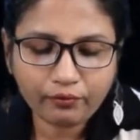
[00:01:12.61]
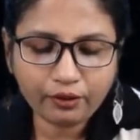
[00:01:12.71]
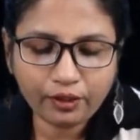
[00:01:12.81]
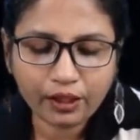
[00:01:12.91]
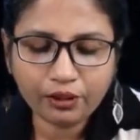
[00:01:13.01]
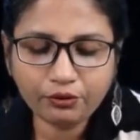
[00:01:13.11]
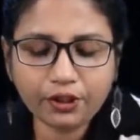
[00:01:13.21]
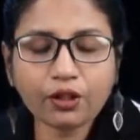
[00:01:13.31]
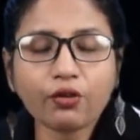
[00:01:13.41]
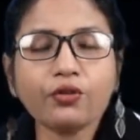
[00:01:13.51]
Now,
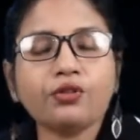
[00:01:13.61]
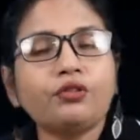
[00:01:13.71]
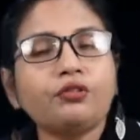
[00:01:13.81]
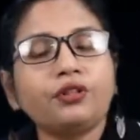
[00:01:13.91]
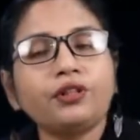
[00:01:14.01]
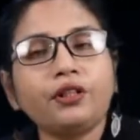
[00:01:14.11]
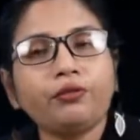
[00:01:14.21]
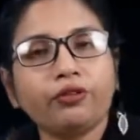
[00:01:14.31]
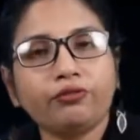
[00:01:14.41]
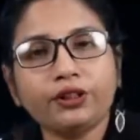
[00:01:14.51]
the constitutional
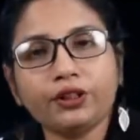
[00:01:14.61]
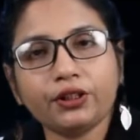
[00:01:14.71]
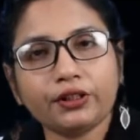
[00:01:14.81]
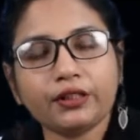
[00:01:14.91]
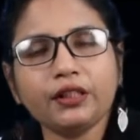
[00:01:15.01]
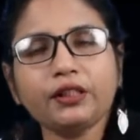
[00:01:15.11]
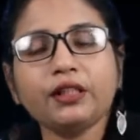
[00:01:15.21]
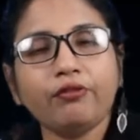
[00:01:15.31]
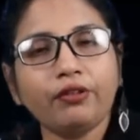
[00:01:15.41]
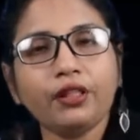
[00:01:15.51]
provisions. These
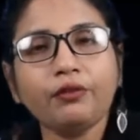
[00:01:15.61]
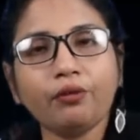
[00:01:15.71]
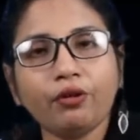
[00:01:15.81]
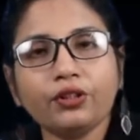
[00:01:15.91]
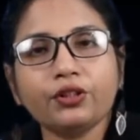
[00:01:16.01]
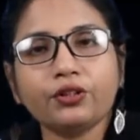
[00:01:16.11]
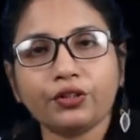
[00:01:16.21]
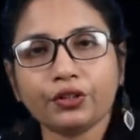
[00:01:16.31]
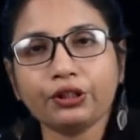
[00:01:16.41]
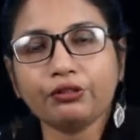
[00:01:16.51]
are very important
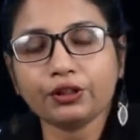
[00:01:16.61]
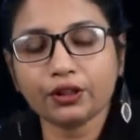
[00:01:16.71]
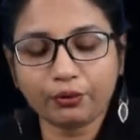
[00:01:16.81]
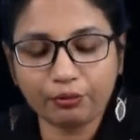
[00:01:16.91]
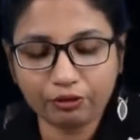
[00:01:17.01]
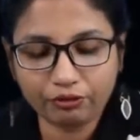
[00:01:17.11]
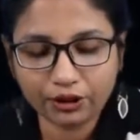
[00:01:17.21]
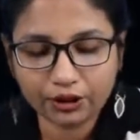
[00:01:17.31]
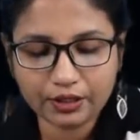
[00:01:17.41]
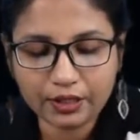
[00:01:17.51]
constitutional
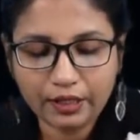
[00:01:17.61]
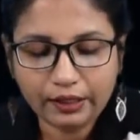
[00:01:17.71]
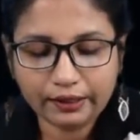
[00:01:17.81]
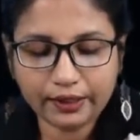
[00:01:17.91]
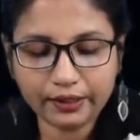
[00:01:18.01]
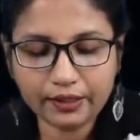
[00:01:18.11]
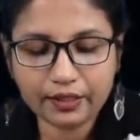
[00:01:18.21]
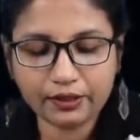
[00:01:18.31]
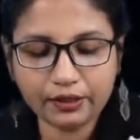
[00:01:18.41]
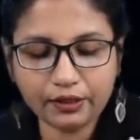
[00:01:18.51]
provisions. That is
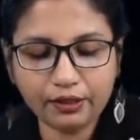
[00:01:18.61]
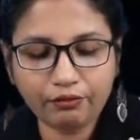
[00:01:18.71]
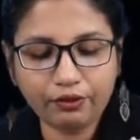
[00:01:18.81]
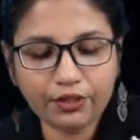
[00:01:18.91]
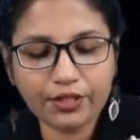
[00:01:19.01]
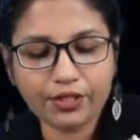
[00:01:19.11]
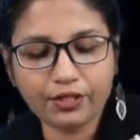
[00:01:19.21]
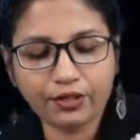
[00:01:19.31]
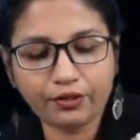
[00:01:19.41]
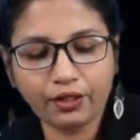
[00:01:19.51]
Article
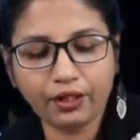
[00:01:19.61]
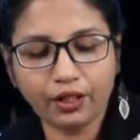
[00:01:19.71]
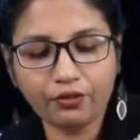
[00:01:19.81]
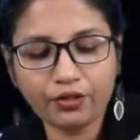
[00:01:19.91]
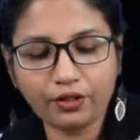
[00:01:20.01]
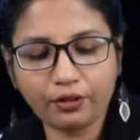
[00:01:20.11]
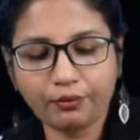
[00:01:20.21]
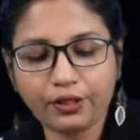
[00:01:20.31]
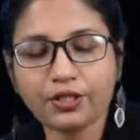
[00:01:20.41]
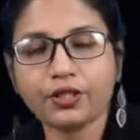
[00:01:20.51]
163, Council of
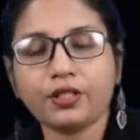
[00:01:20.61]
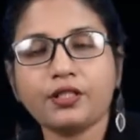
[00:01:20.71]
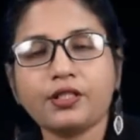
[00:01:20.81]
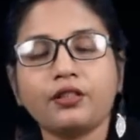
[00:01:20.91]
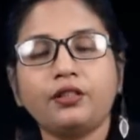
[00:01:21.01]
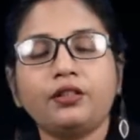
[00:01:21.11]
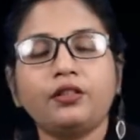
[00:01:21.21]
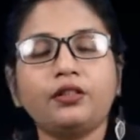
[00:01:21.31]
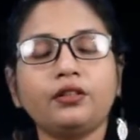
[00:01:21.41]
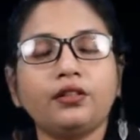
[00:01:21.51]
Ministers,
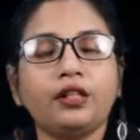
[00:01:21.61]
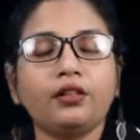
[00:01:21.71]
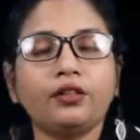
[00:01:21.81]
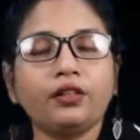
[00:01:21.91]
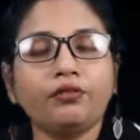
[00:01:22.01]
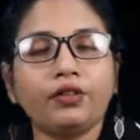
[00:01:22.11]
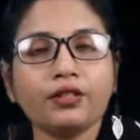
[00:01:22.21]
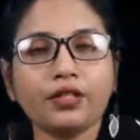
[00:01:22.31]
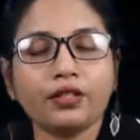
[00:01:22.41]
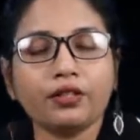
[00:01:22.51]
Article
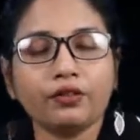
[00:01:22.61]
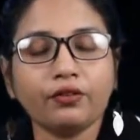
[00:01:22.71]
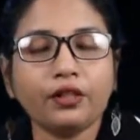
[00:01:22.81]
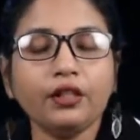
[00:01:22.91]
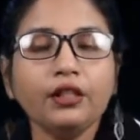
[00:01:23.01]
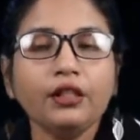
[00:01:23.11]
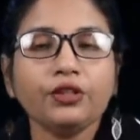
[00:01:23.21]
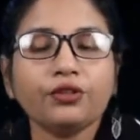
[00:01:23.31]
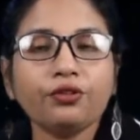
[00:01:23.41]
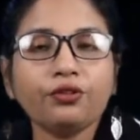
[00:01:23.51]
163.
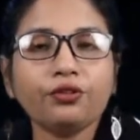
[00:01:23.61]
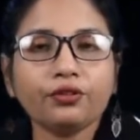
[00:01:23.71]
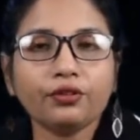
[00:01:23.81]
So,